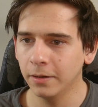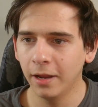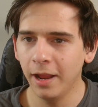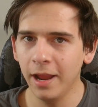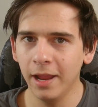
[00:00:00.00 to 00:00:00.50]

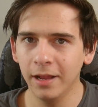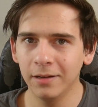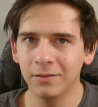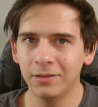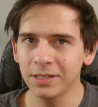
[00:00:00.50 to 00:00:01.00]

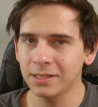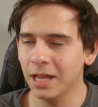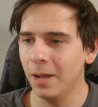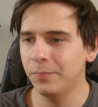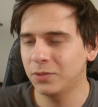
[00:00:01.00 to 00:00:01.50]
And this
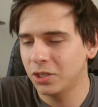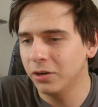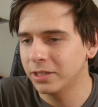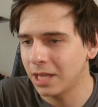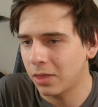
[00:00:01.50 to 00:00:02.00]
setup, sure, it's
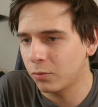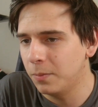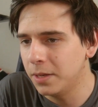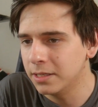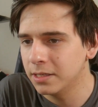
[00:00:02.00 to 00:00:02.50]
like 3
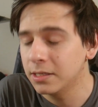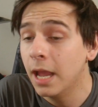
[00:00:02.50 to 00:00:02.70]
pieces.